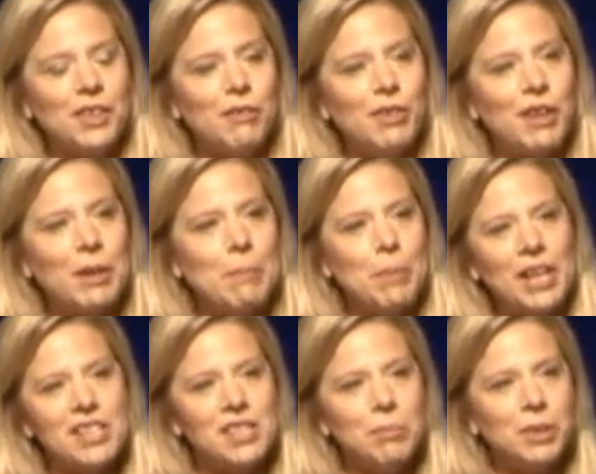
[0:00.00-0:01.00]
very
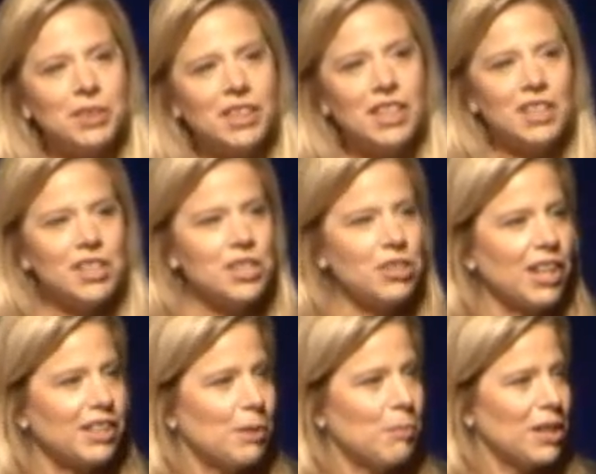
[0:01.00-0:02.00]
best ability to
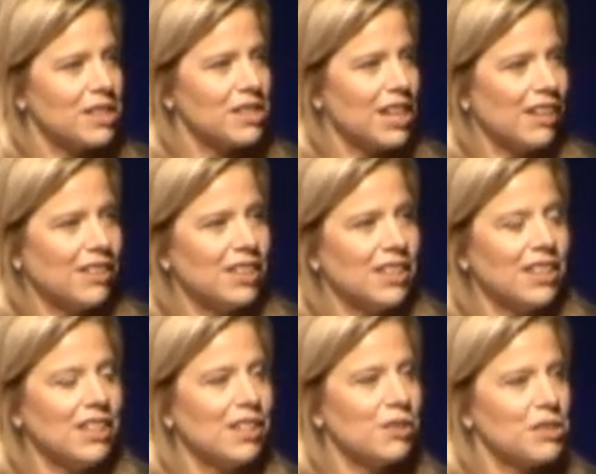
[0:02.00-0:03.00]
attract the best talent
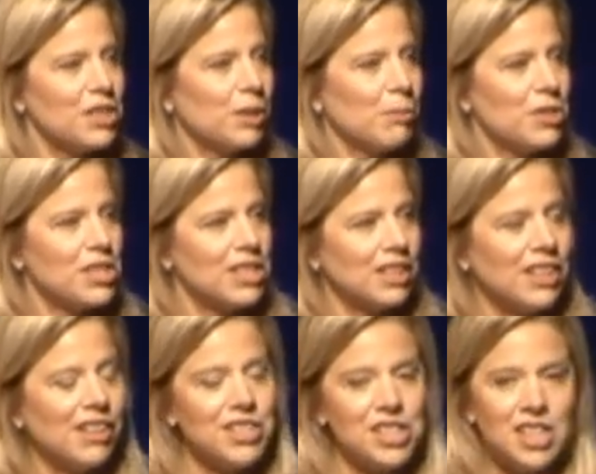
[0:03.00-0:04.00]
in those emerging
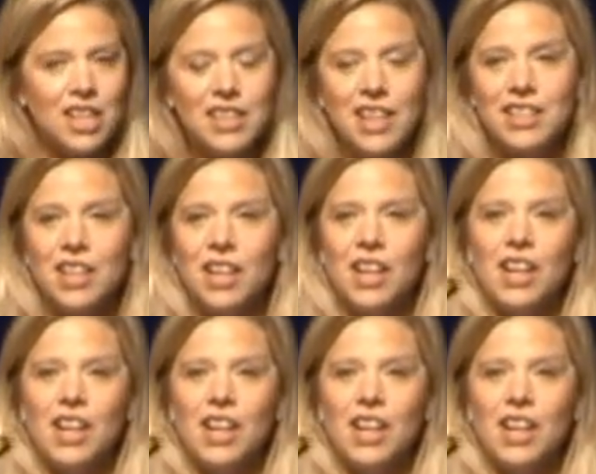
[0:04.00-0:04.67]
technologies, and then